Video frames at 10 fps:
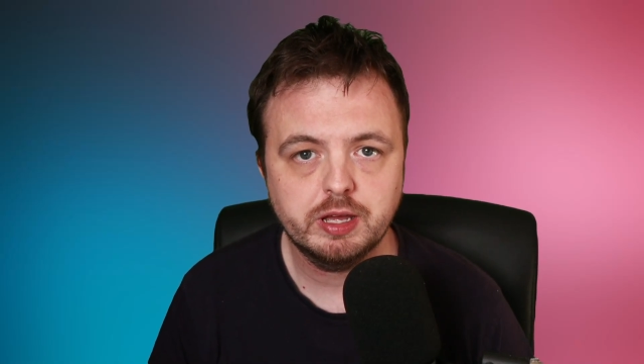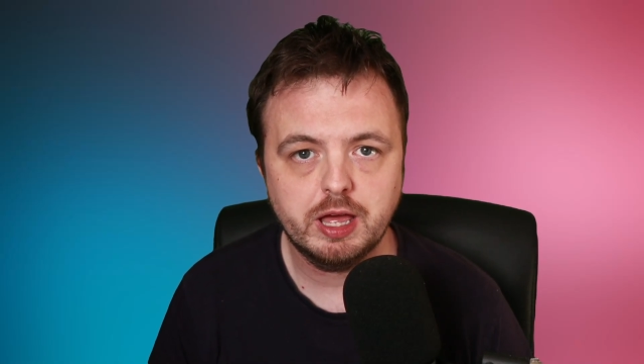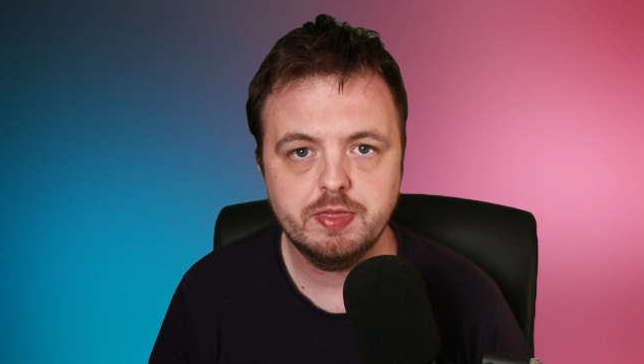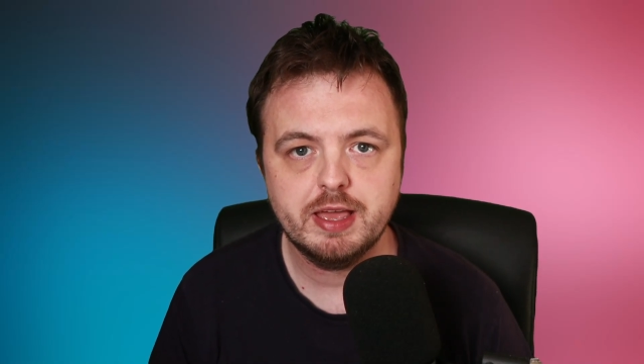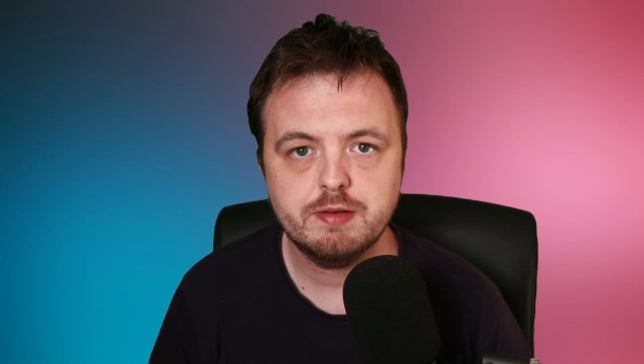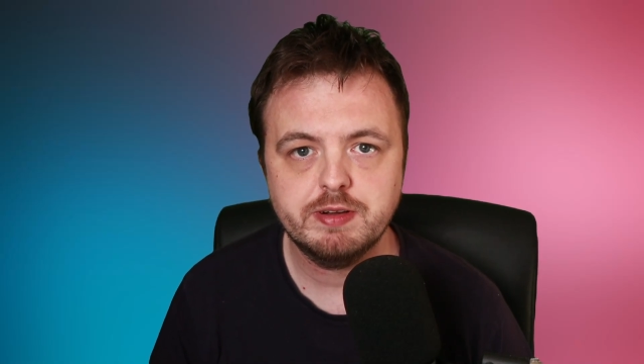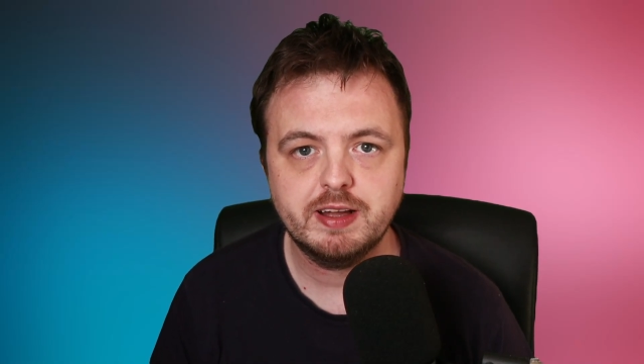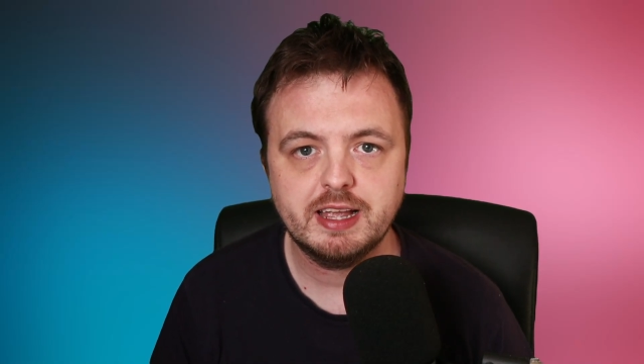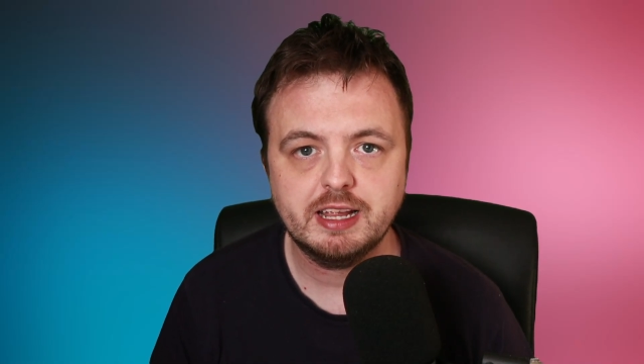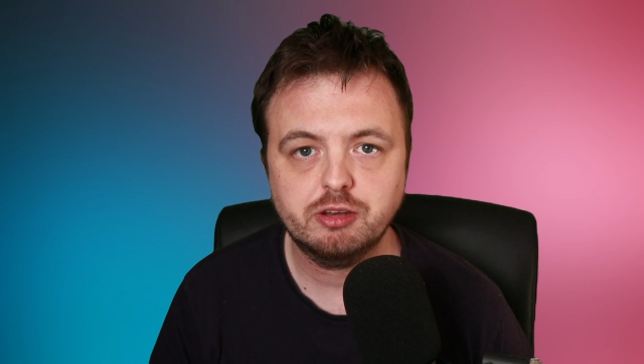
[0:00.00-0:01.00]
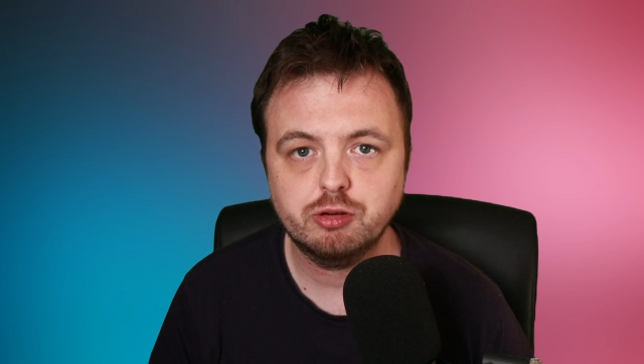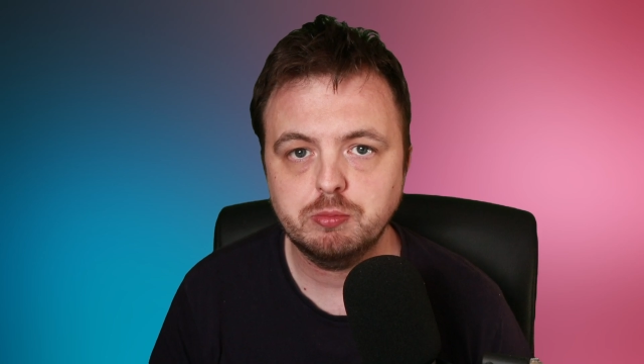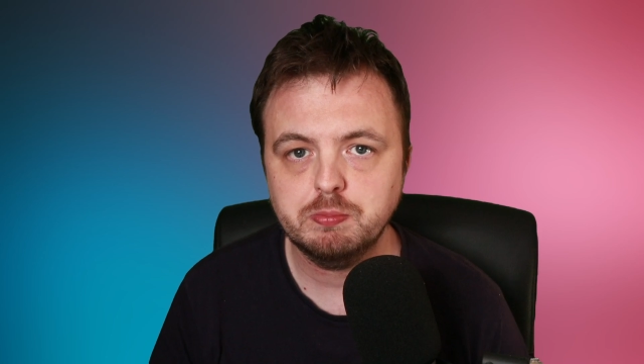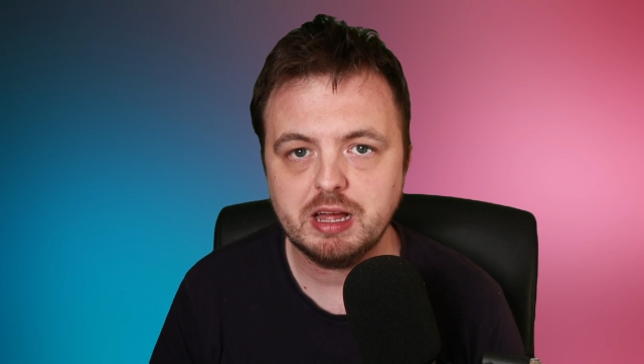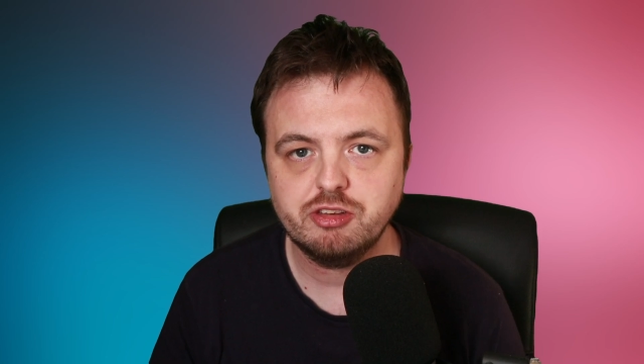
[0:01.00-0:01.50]
and they are relating to
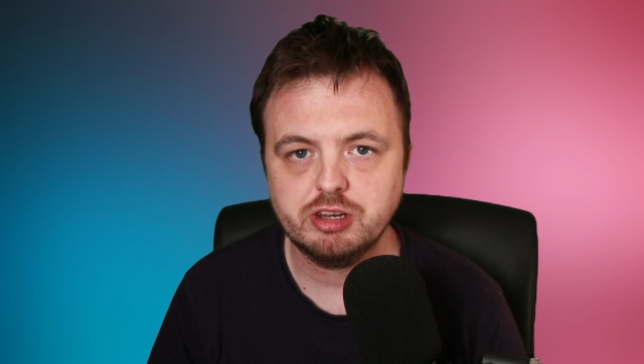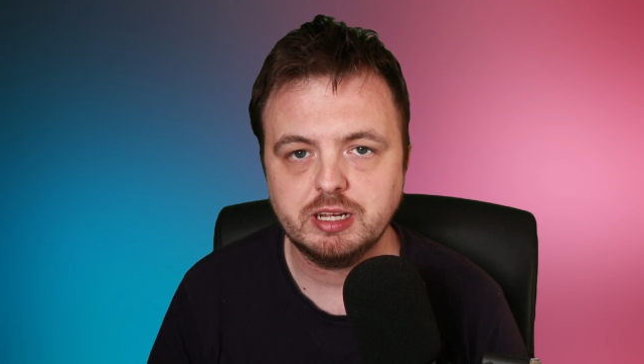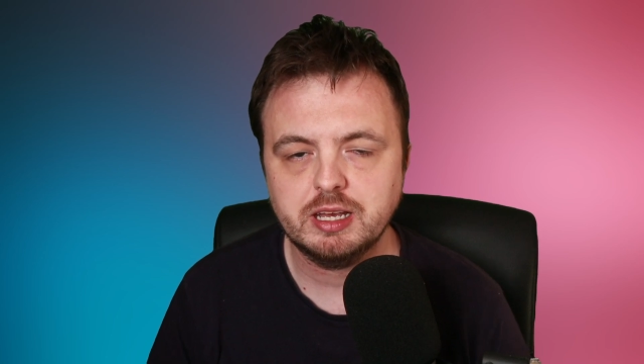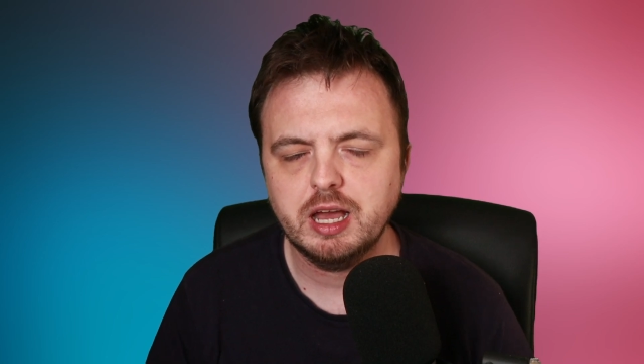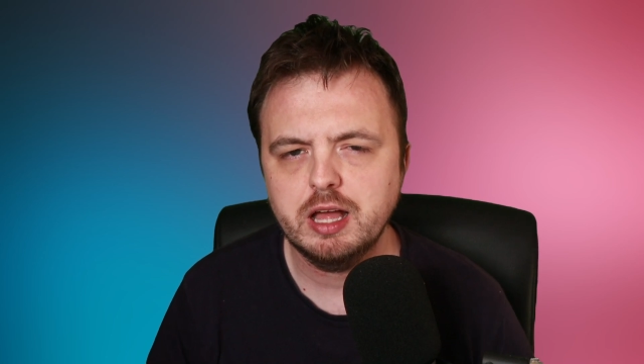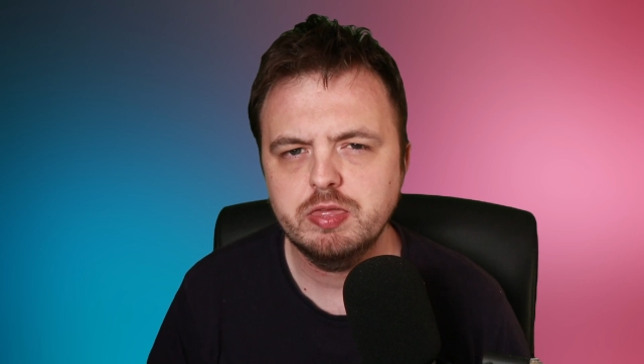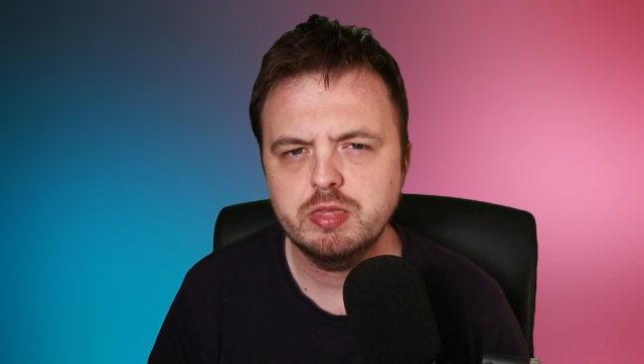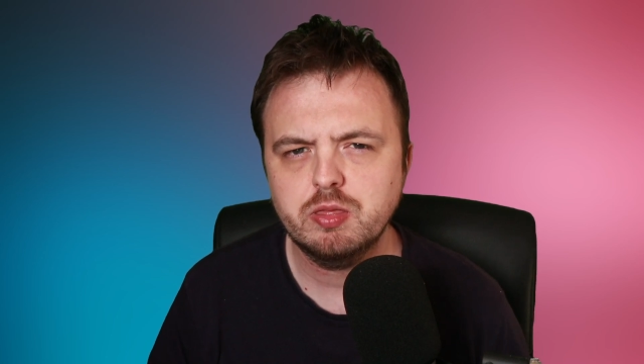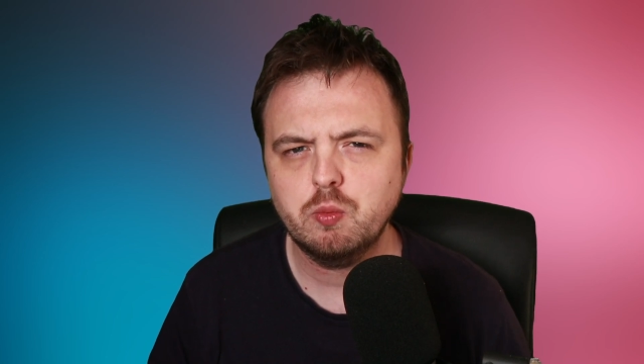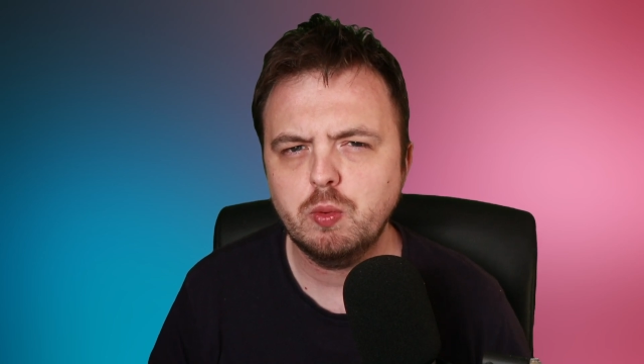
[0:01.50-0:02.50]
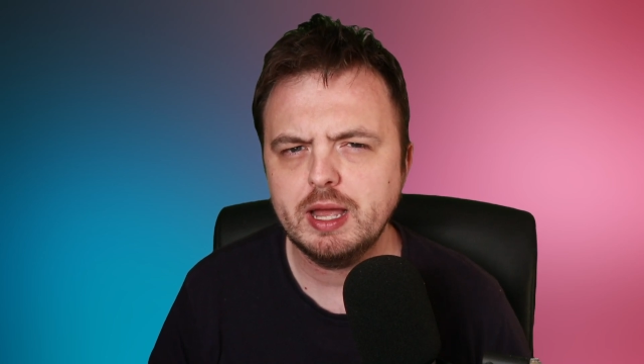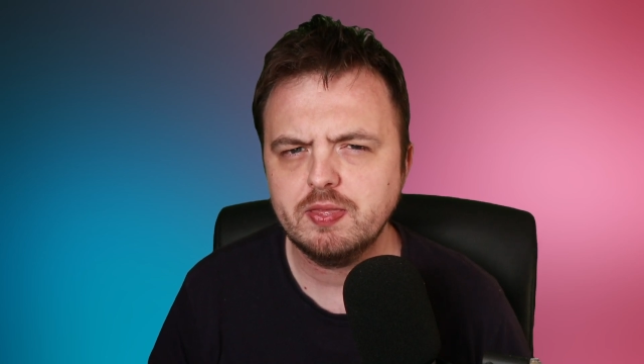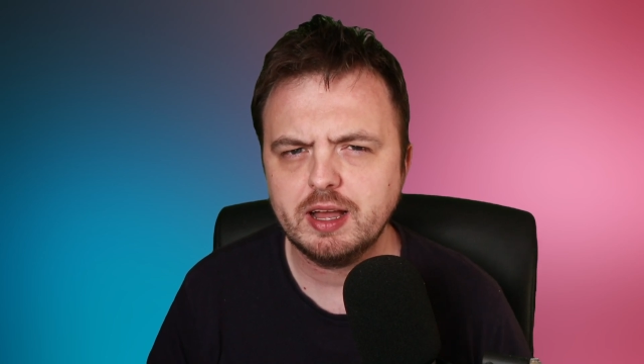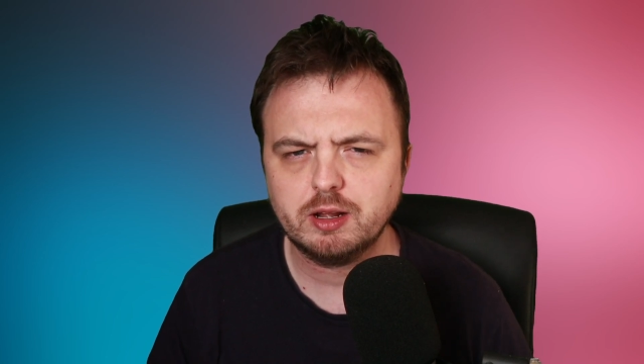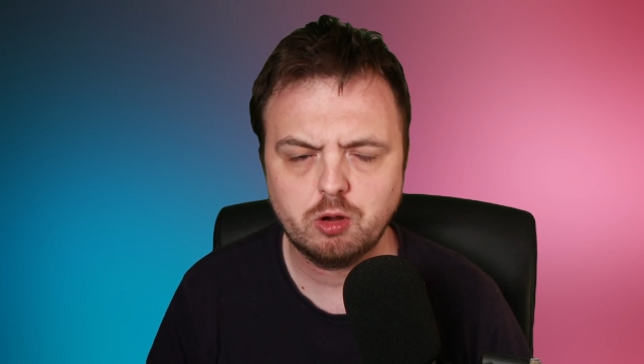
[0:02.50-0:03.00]
magic and the way
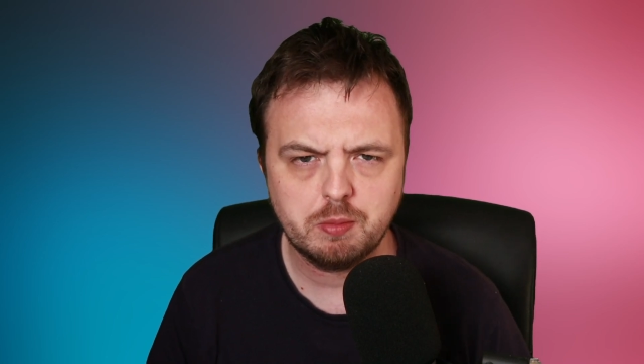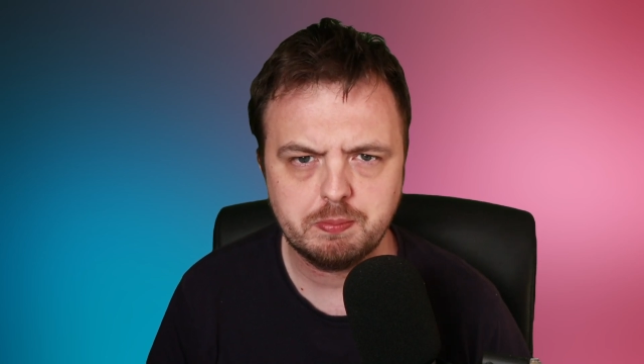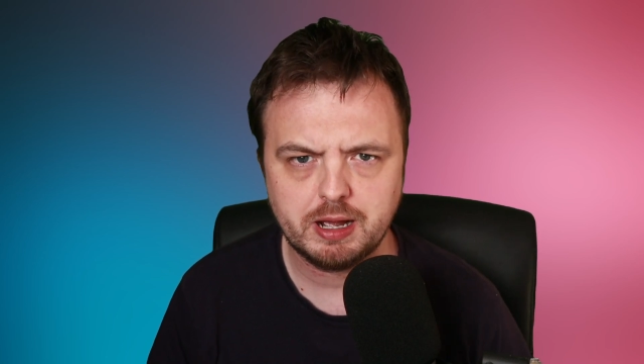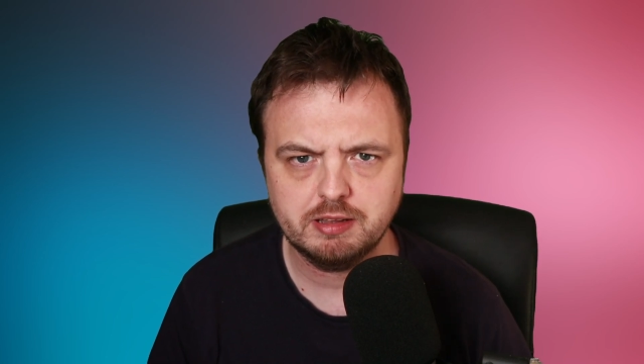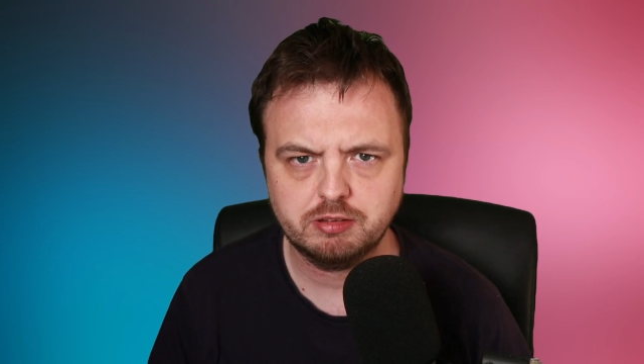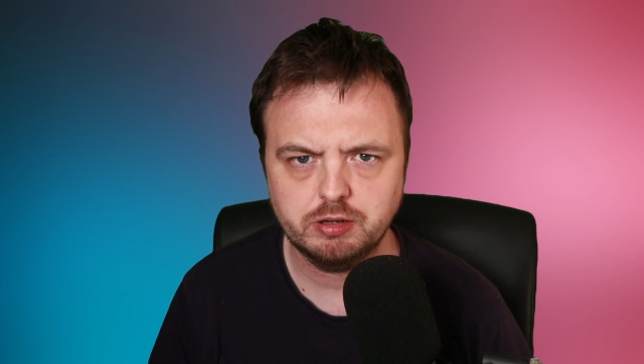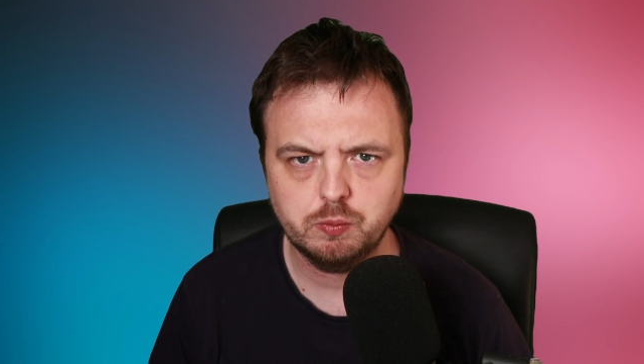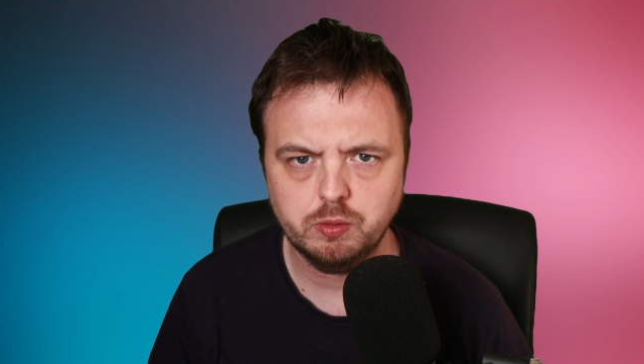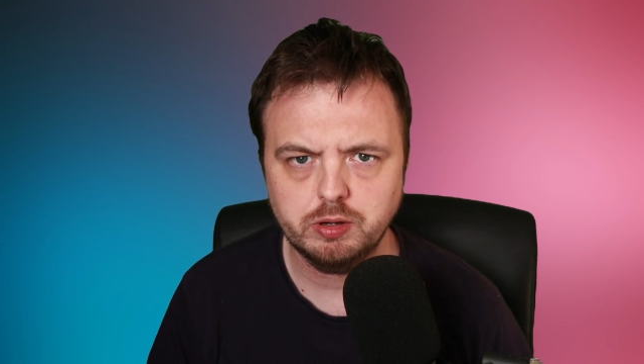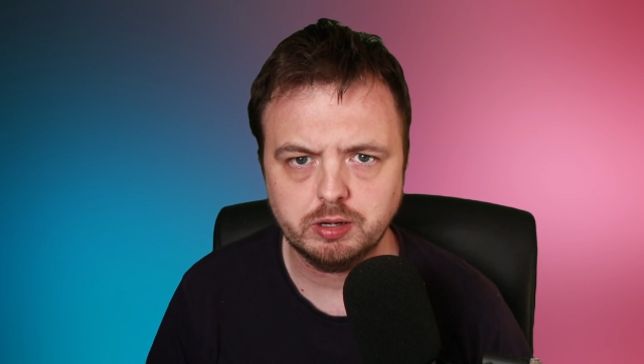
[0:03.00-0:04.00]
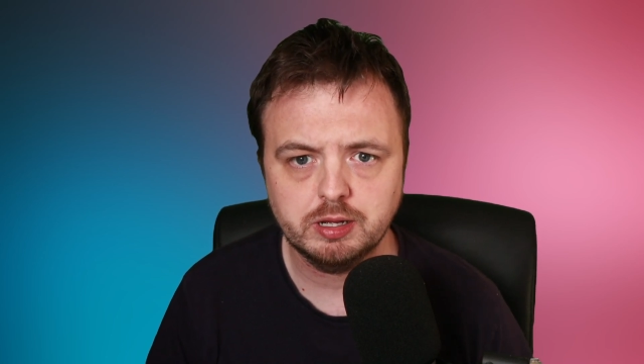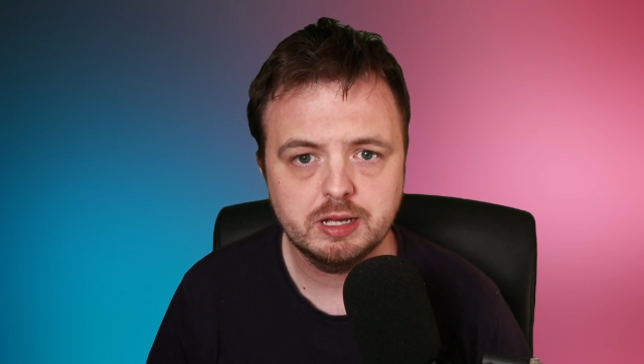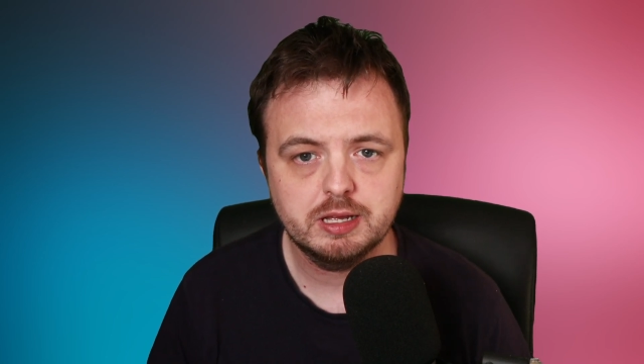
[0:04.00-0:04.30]
that combat is going to work.